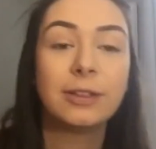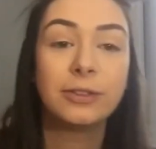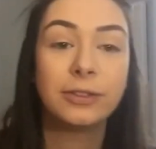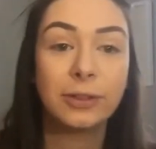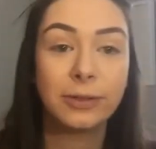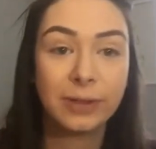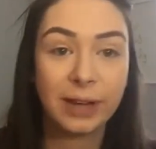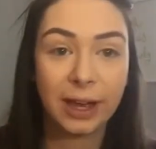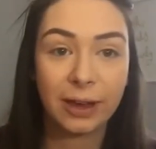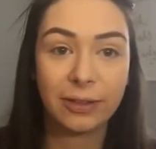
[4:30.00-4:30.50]

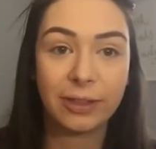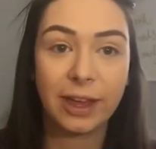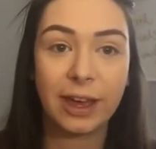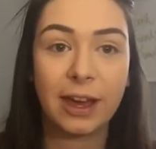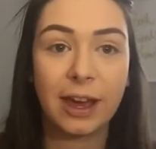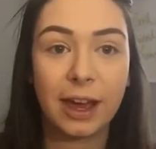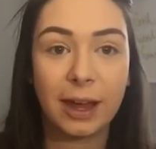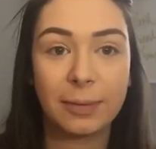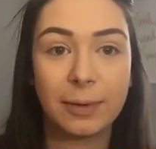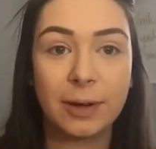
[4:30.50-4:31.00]
So now
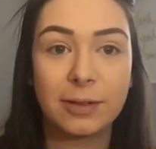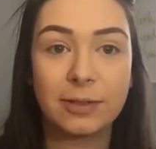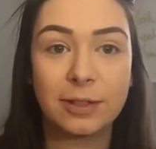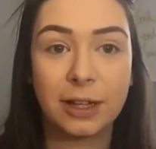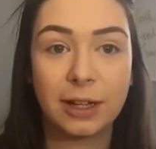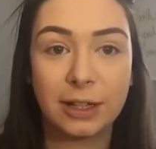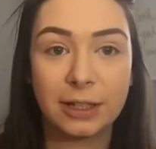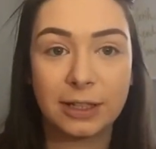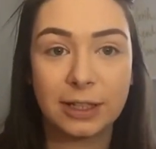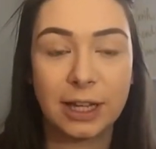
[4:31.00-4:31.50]
that eyebrows
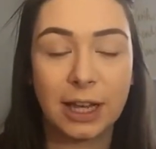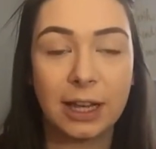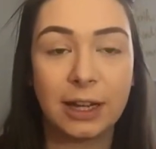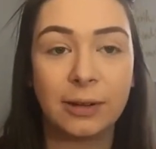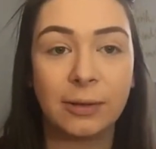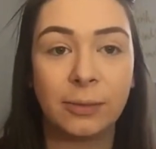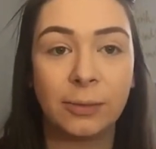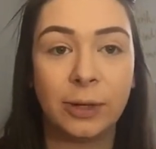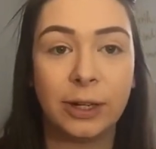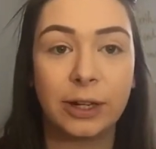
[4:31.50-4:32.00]
are
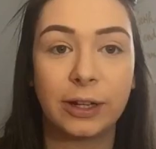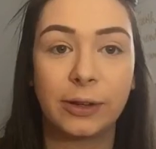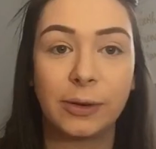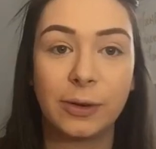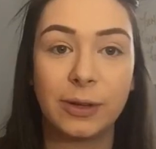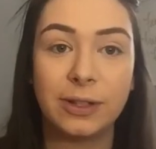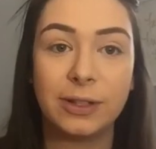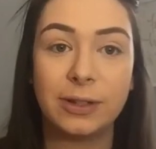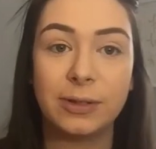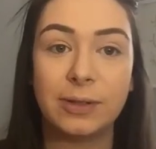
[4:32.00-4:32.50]
done, we are
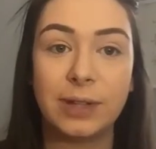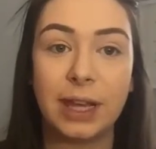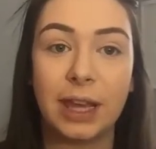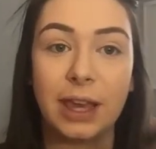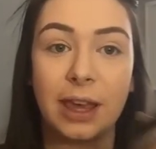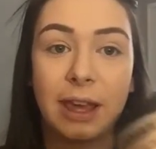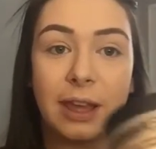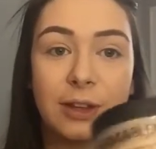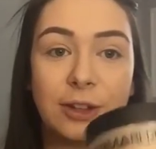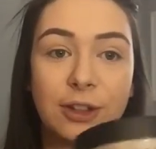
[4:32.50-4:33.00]
going to
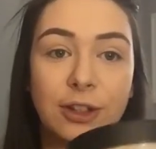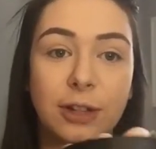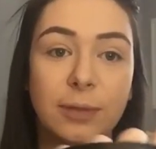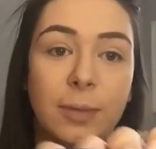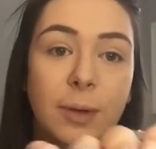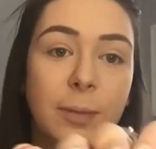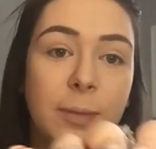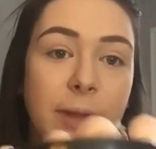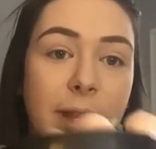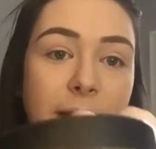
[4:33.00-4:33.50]
take
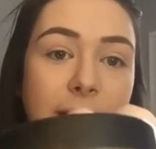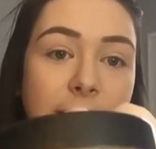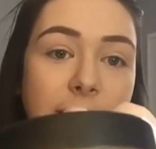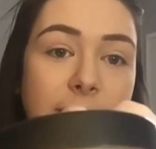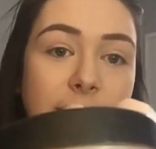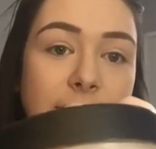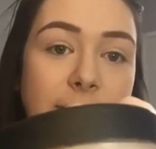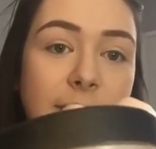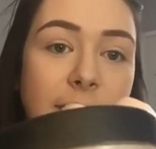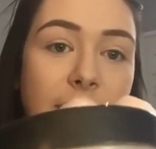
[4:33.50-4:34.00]
Derma
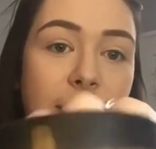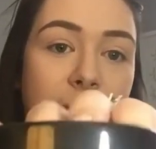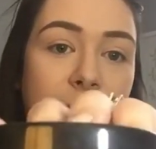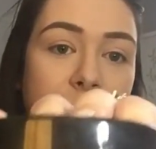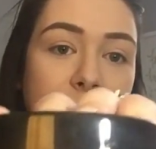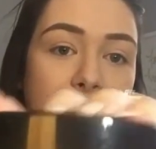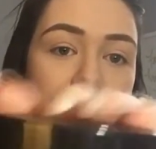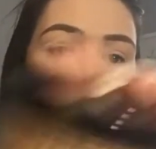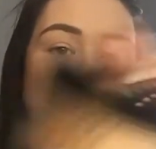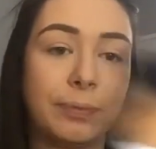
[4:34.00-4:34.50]
Blend's
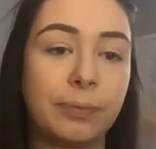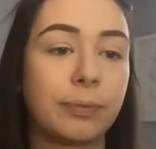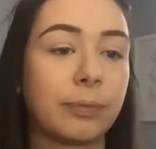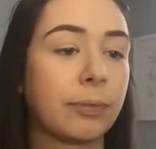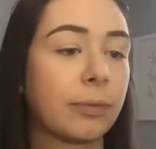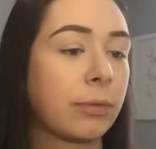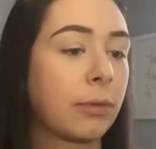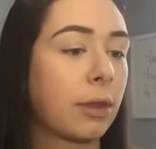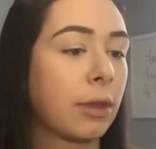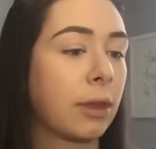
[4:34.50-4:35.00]

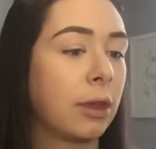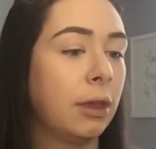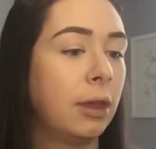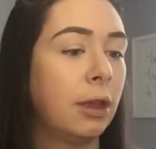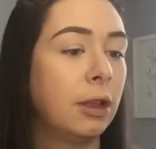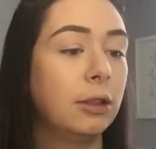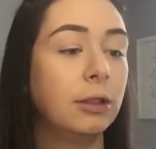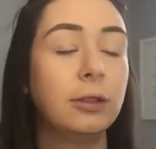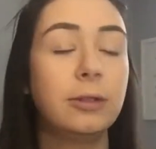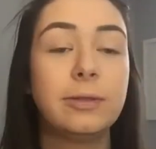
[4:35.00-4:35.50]

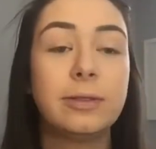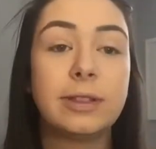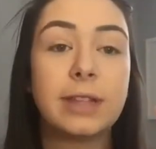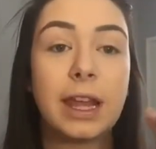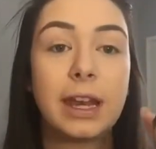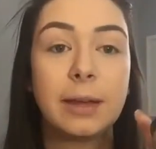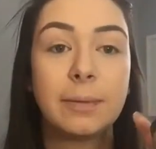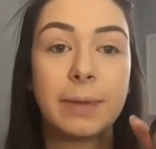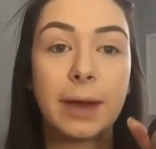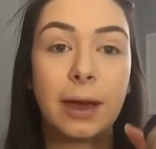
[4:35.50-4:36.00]
loose
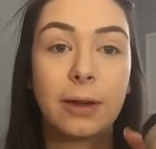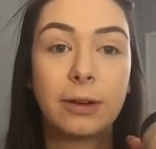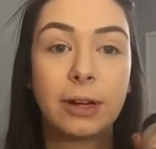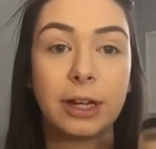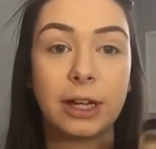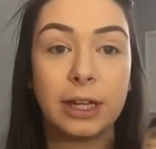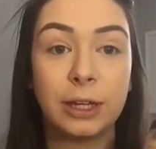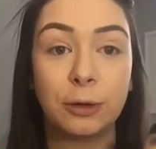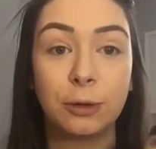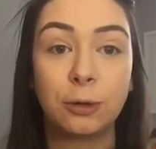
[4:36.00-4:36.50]
setting powder
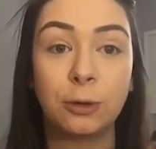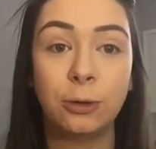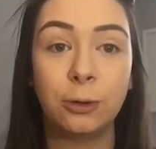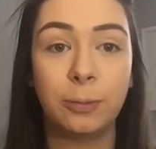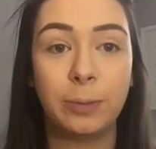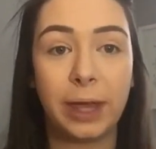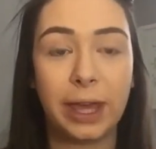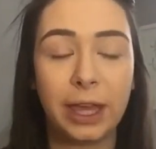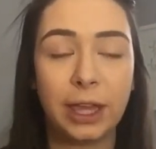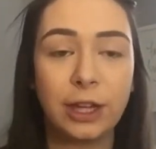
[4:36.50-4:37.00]
in
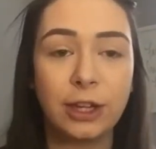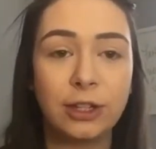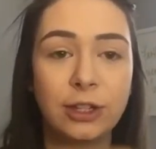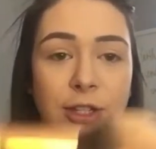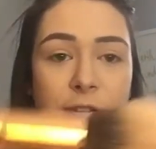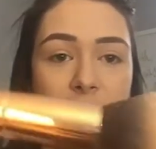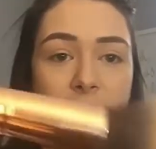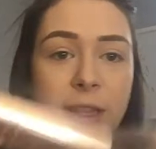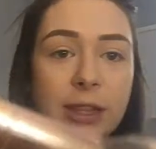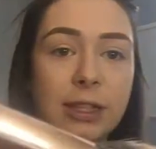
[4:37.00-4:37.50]
Cool
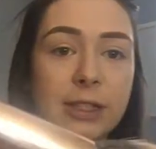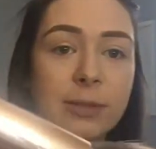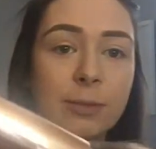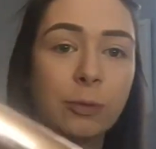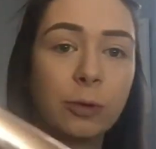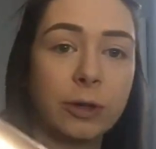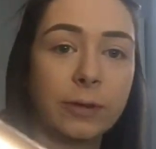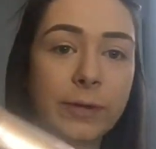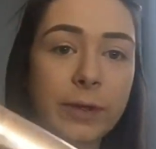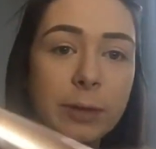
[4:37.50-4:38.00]
Beige and this
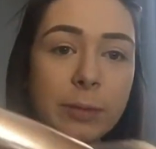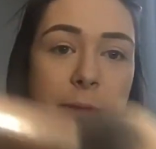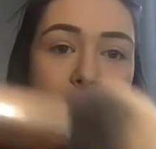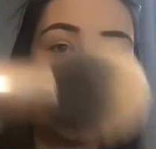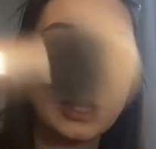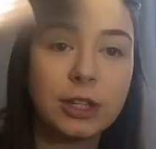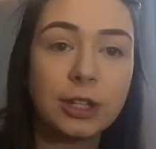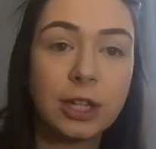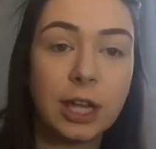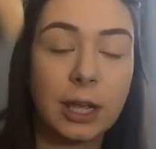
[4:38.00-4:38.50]
Morphe
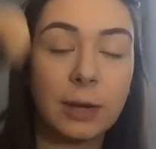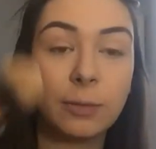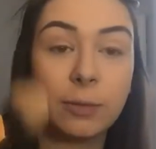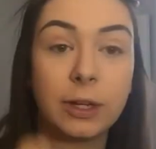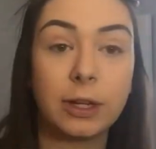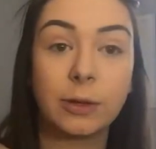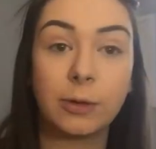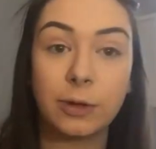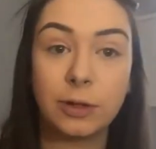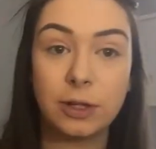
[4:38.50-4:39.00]
brush, and
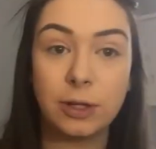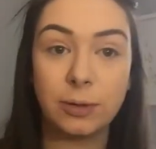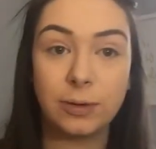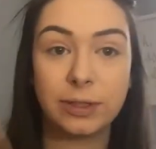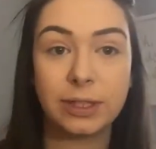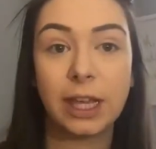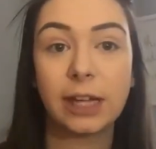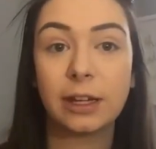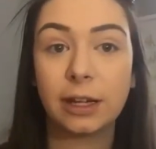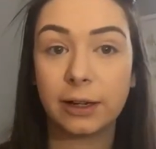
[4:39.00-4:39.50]
we are going to
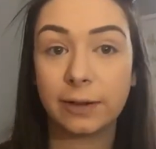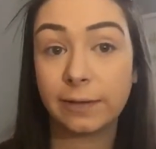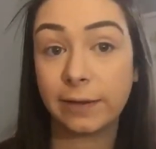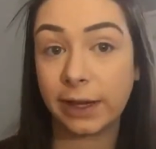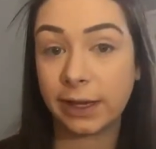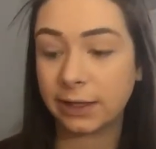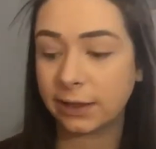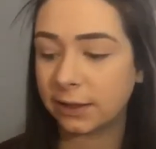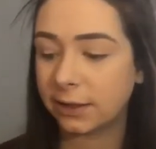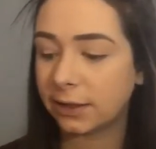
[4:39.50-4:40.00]
set our
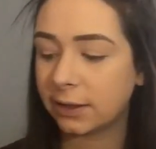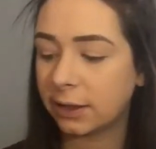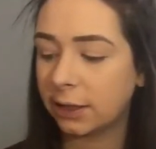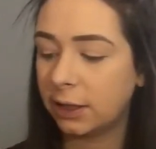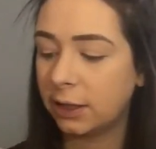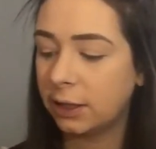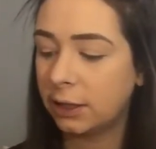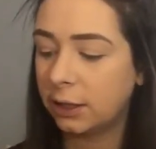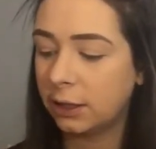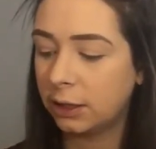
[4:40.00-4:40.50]
face.
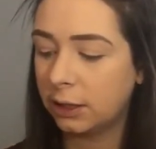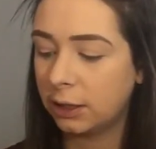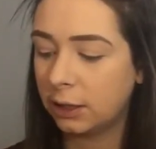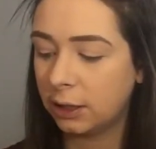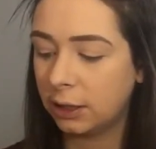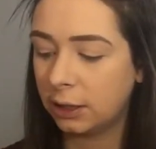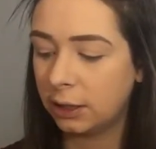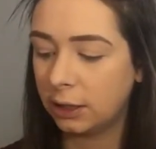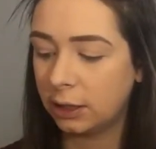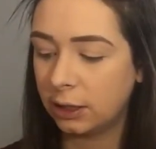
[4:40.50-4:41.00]

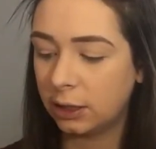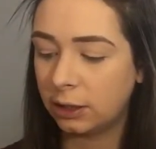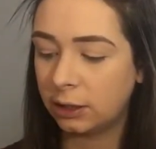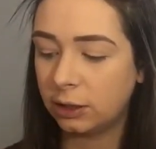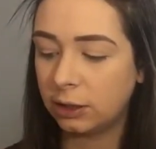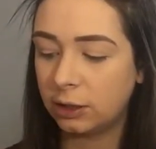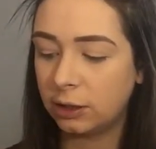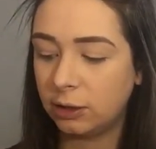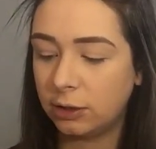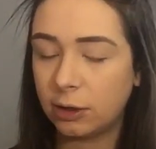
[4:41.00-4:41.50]

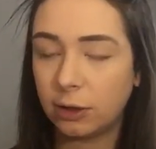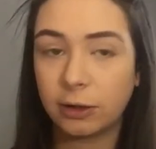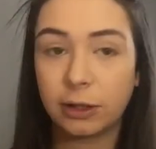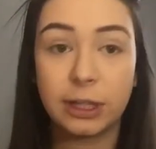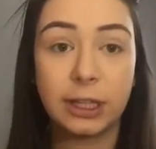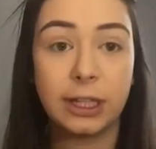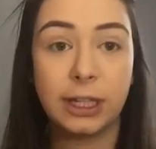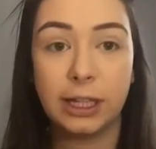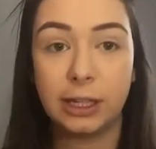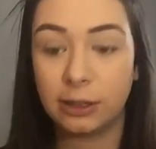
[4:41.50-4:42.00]
So you don't
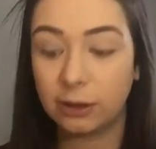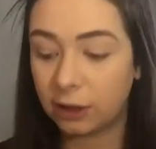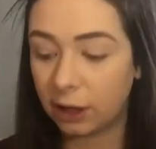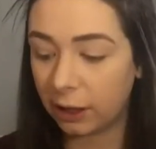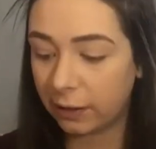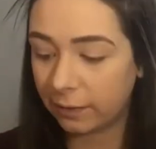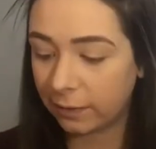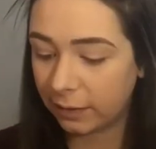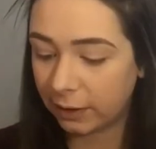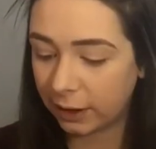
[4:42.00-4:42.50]
really need a
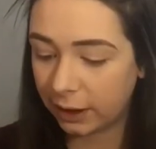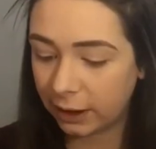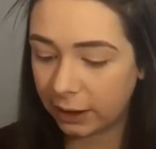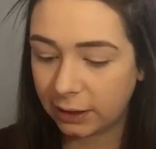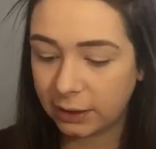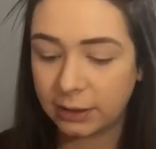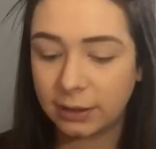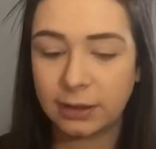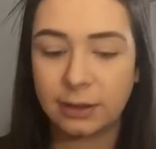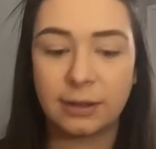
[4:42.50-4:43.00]
lot for
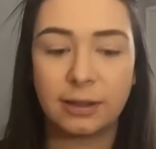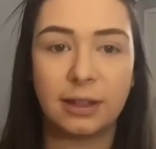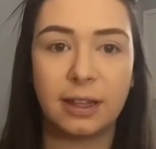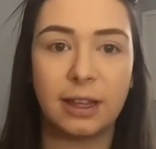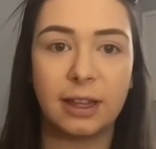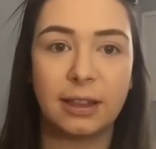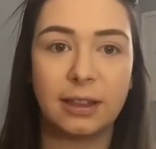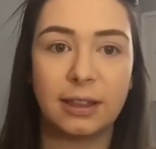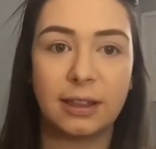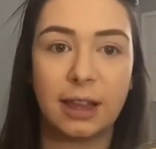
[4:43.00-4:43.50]
this.
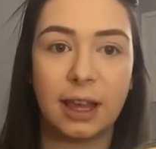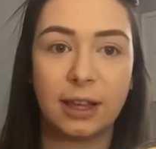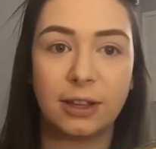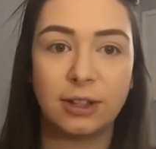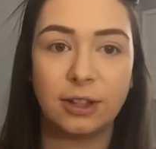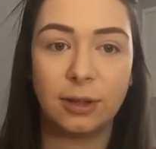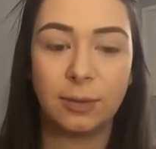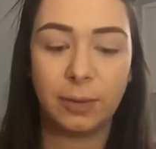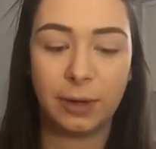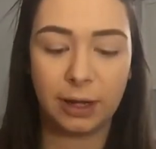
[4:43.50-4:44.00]
Like, that
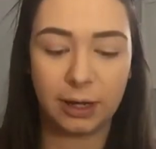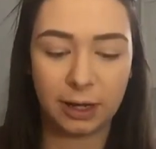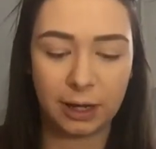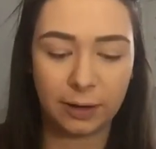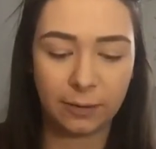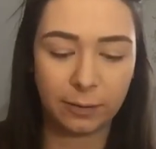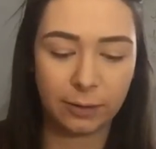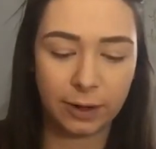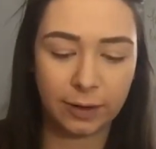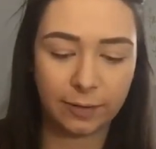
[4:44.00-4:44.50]
should be
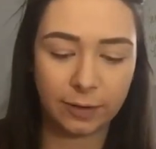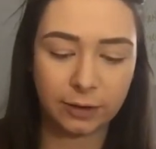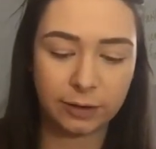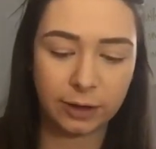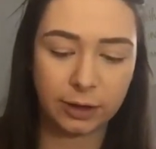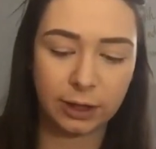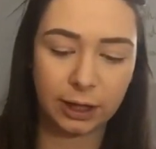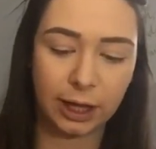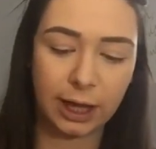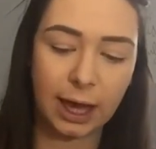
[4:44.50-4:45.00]
enough, whatever's
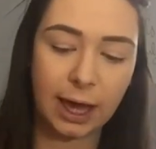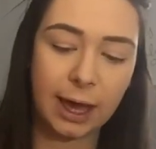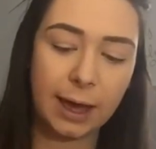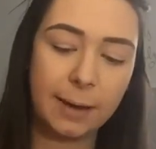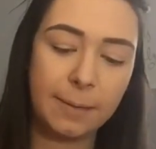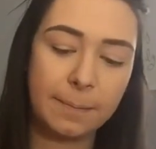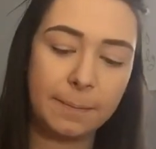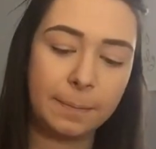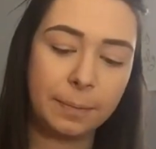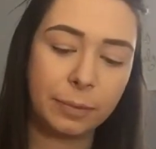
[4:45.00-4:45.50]
on the
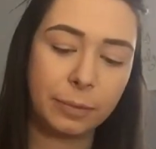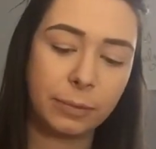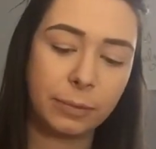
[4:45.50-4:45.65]
cap.